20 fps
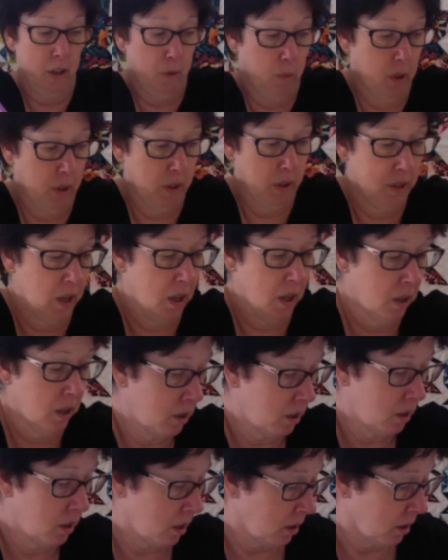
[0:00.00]
one
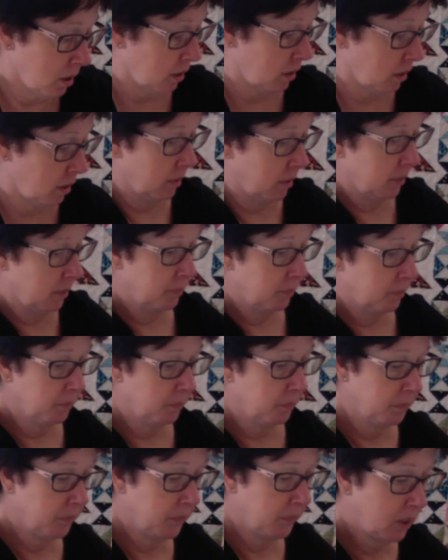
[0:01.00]
done.
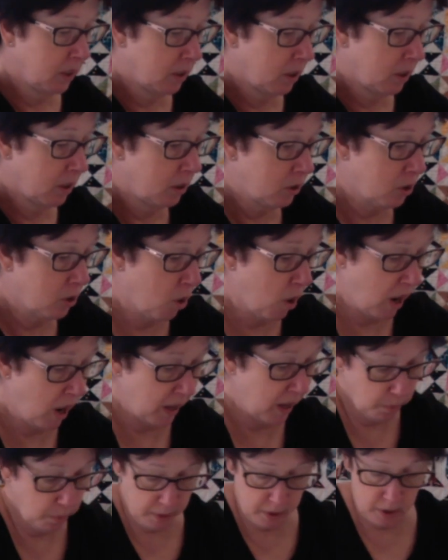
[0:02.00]
So
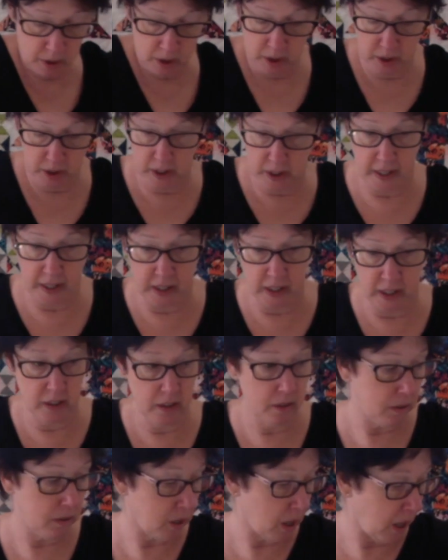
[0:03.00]
I really,
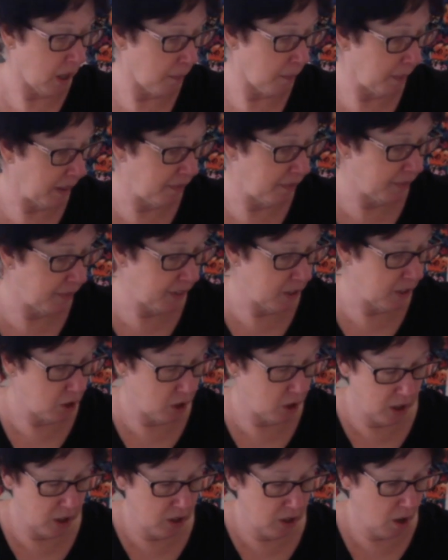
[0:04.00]
ladies, I may finish
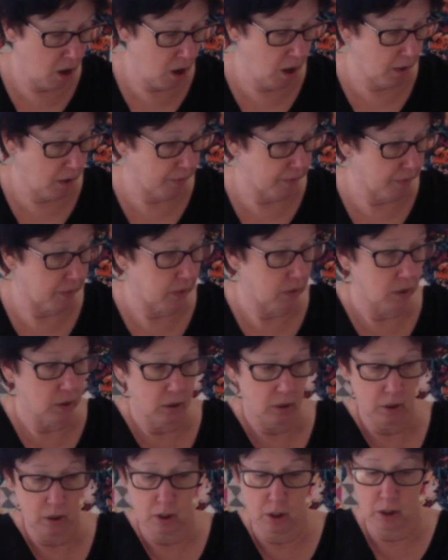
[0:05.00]
these off.
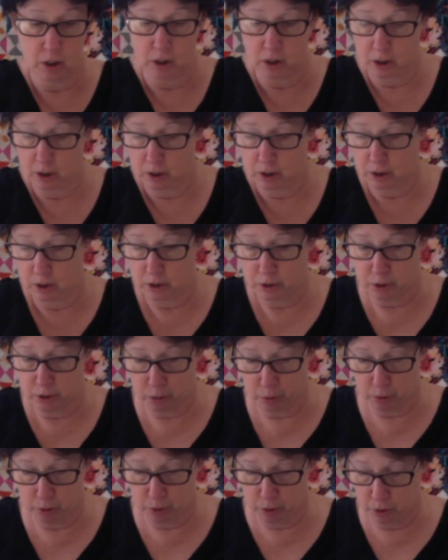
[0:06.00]
So
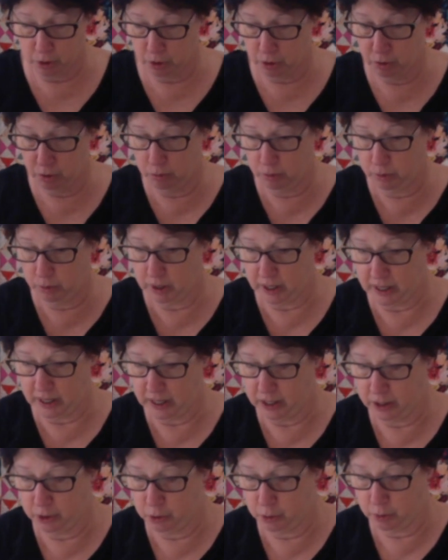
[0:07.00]
2, I
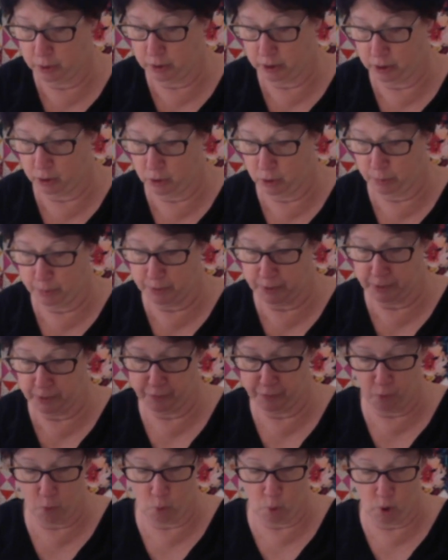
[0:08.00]
gotta do it in groups of
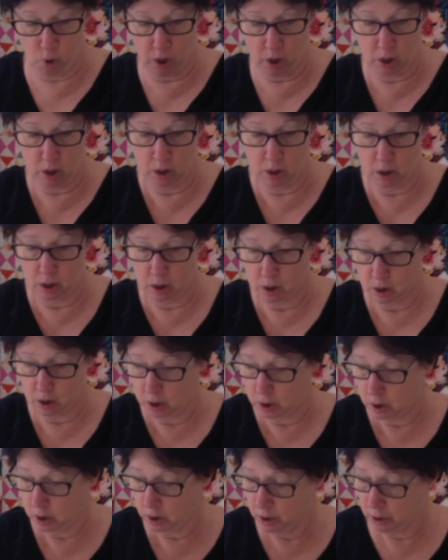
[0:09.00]
4.
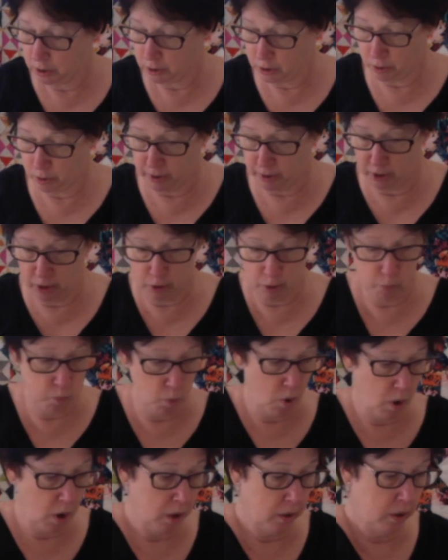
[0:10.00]
So there's
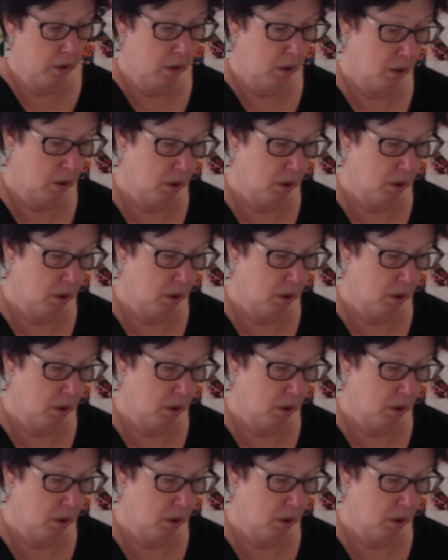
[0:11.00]
1,